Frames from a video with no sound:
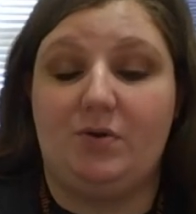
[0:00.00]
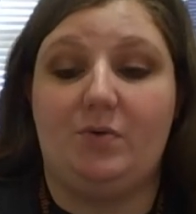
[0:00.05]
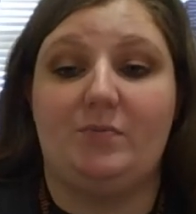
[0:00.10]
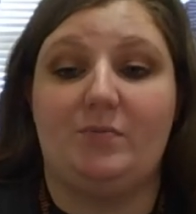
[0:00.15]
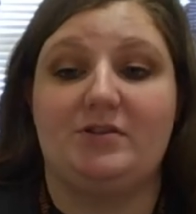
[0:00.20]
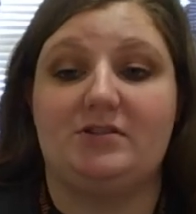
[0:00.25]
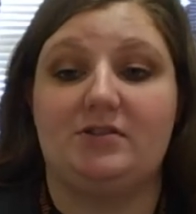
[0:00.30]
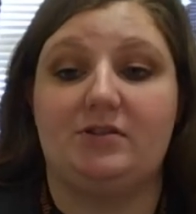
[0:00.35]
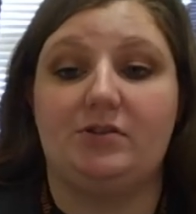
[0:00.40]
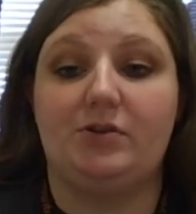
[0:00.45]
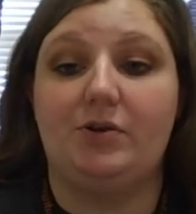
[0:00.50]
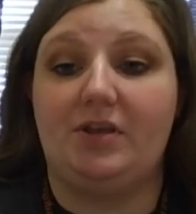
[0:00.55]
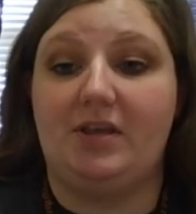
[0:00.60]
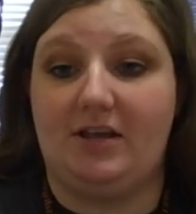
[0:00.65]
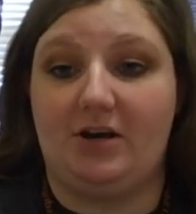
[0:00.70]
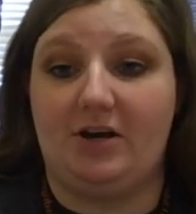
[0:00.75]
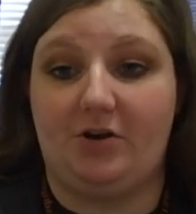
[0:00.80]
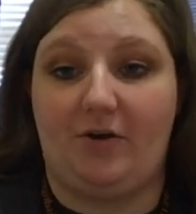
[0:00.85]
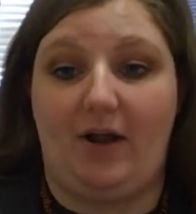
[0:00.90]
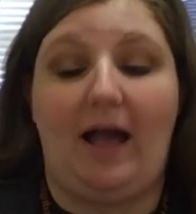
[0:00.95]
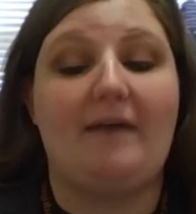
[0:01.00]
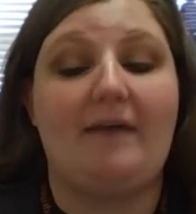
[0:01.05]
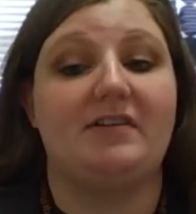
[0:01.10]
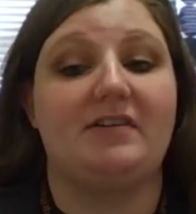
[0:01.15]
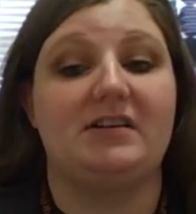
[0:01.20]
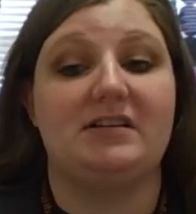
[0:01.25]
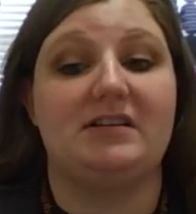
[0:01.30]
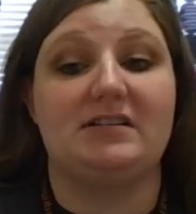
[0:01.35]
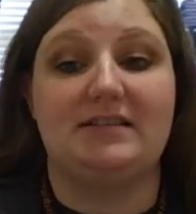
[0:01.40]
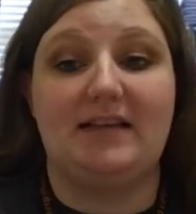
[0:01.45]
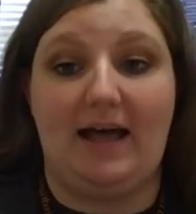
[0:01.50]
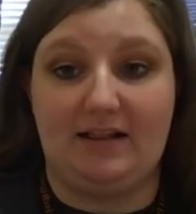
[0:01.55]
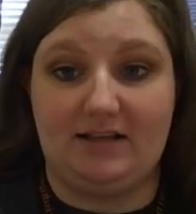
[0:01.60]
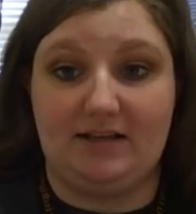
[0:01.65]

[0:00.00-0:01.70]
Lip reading: looking at a graph and telling me